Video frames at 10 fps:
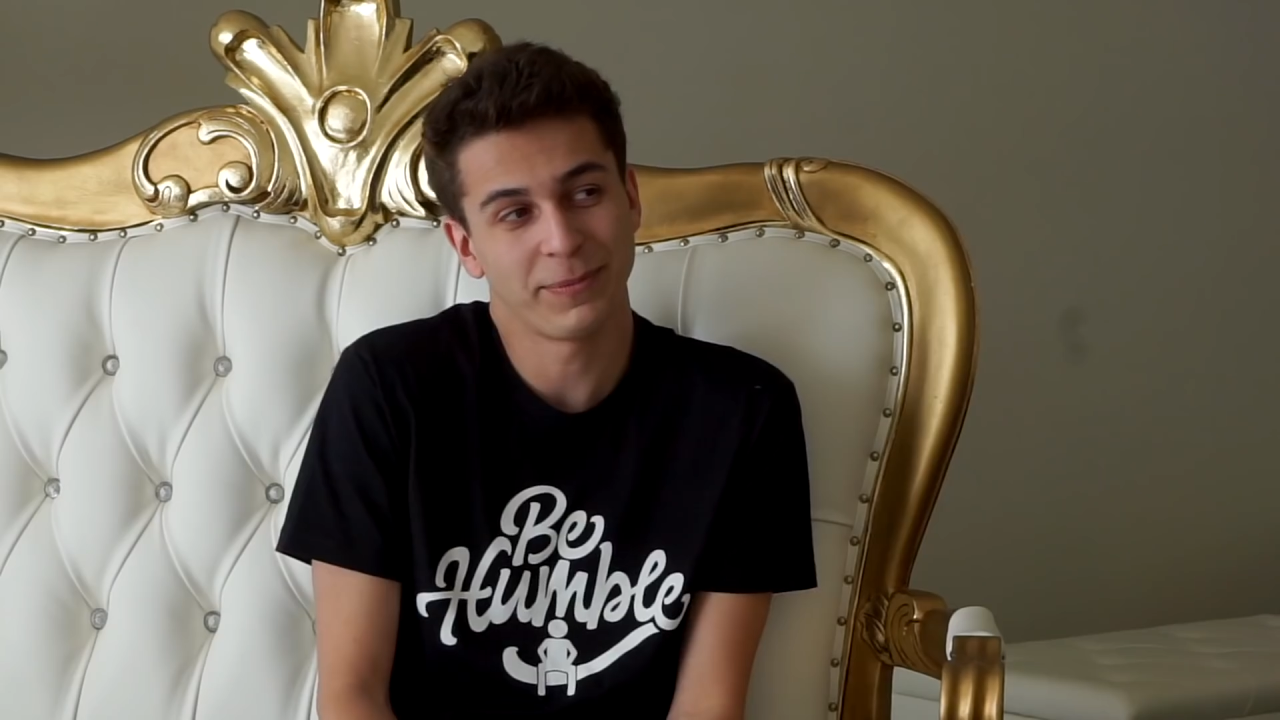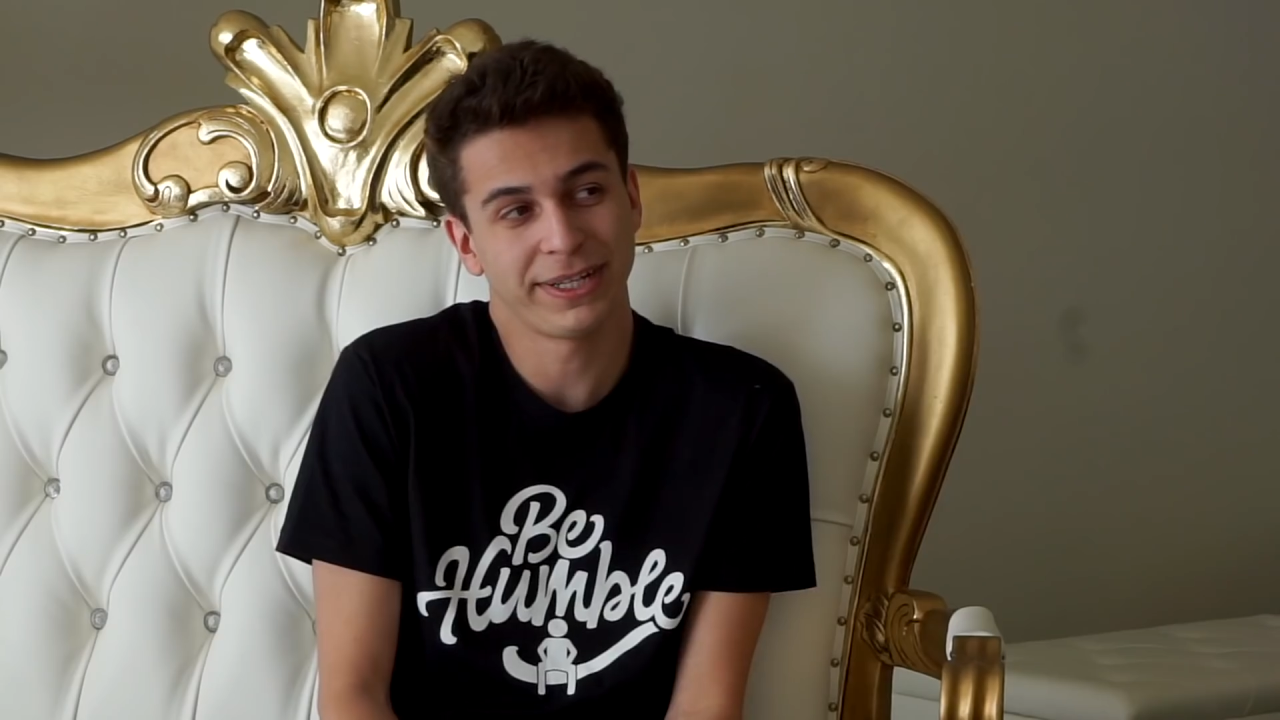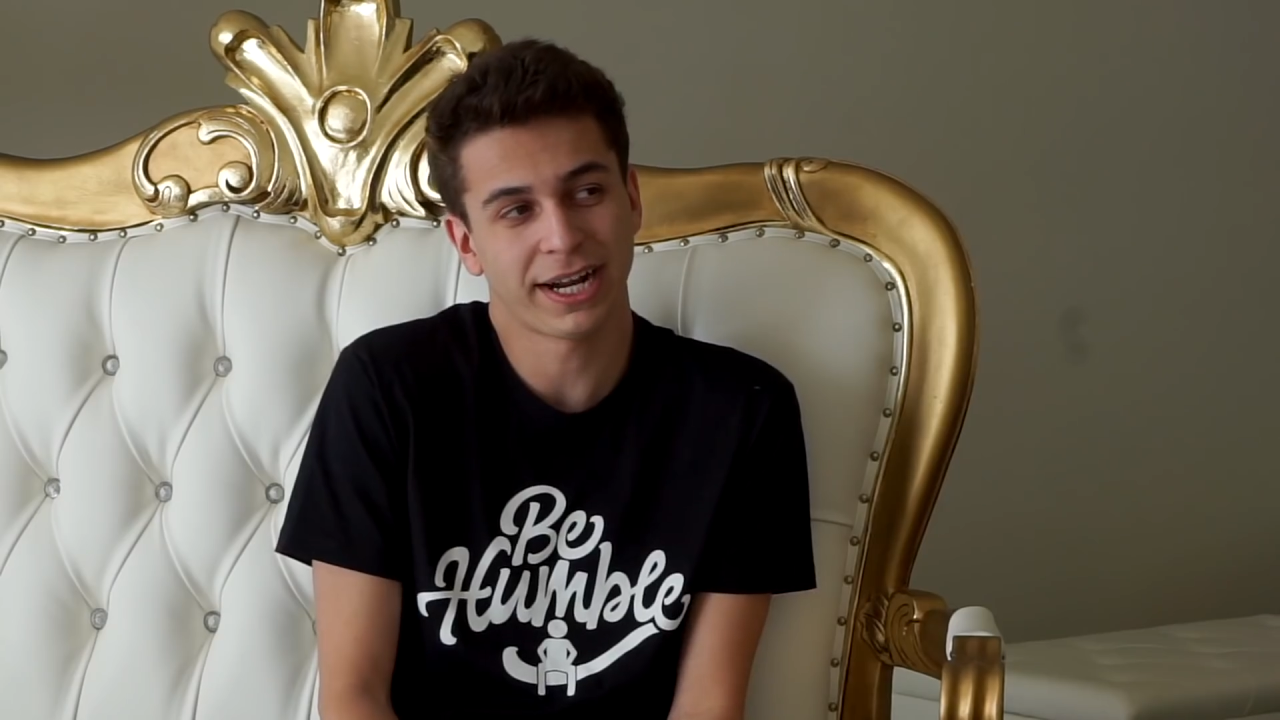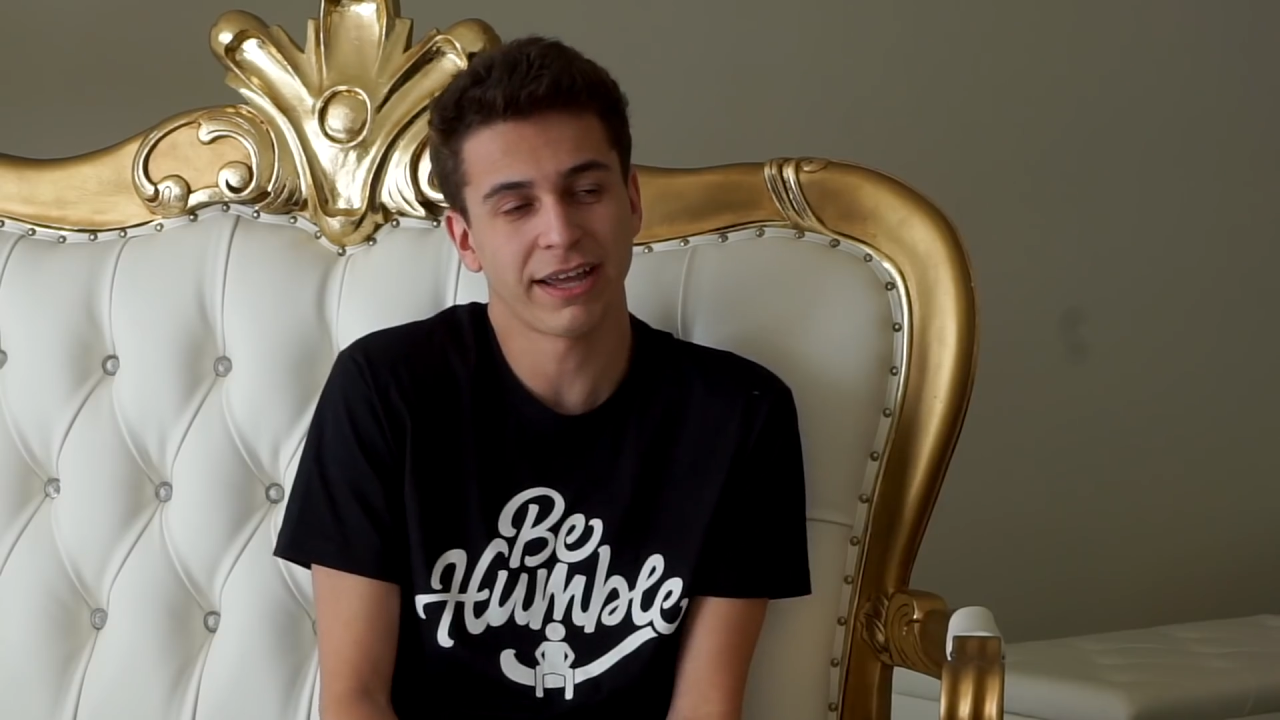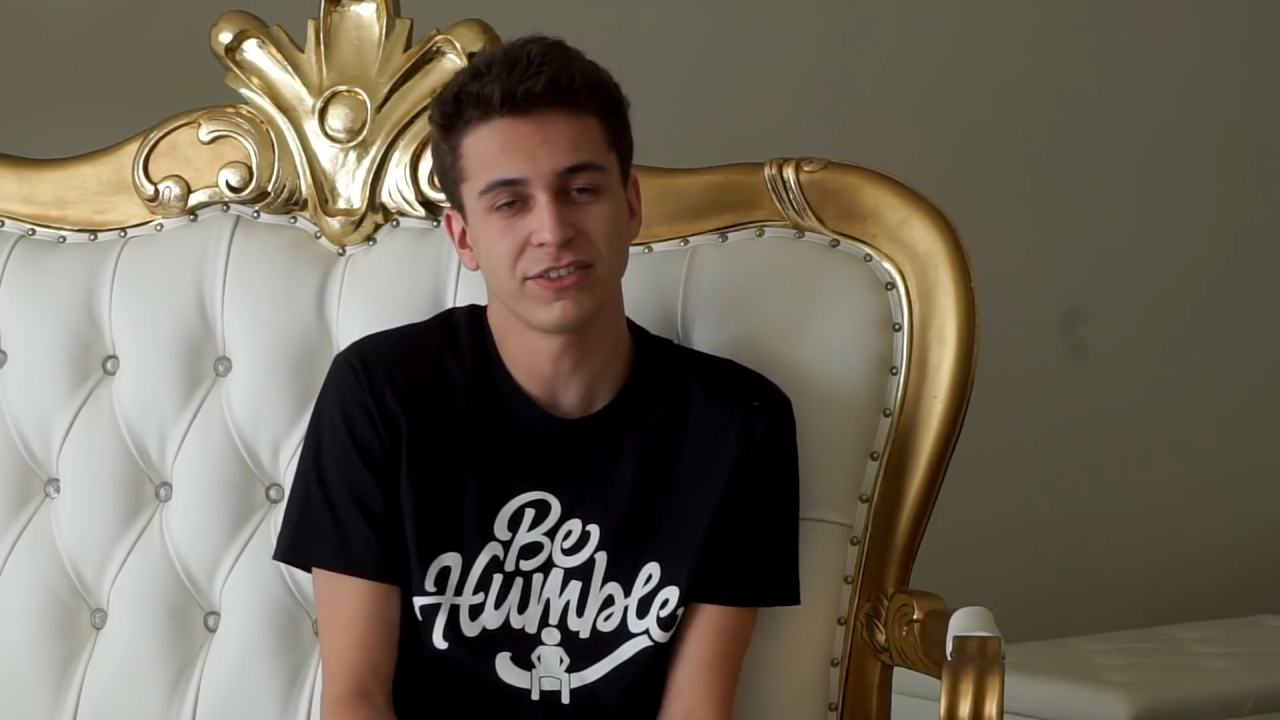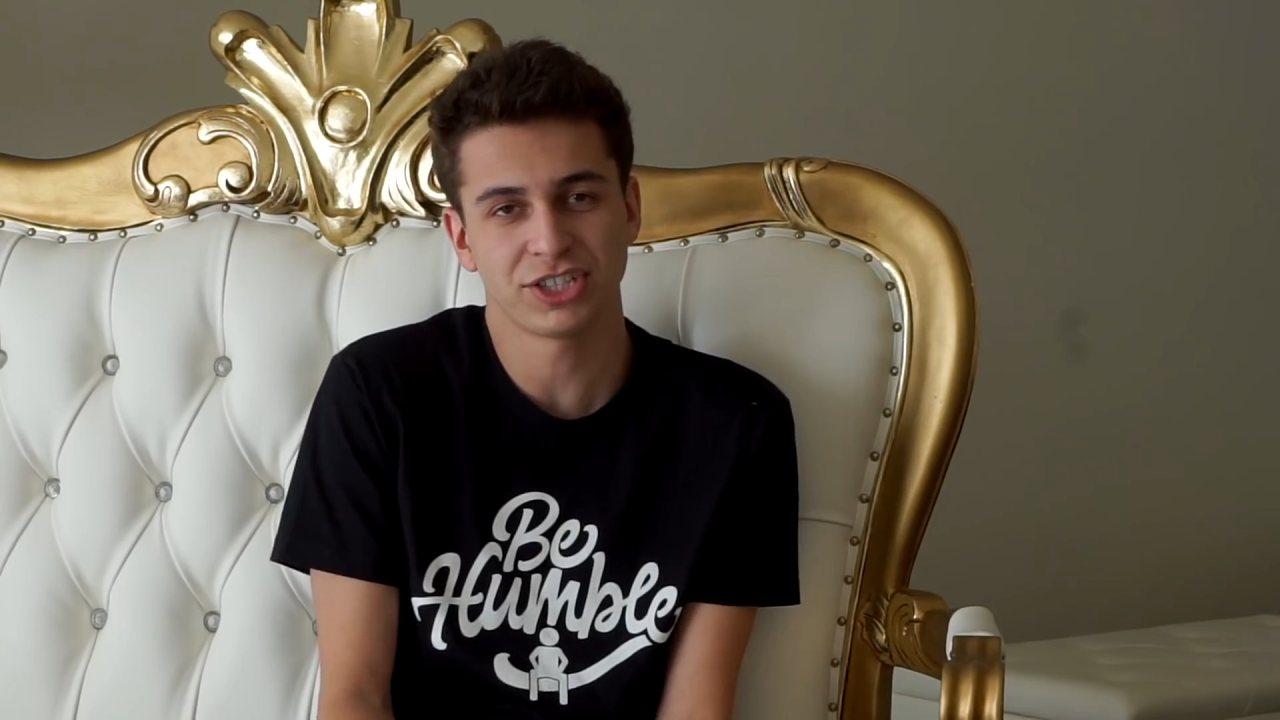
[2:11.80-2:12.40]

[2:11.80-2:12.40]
I mean, I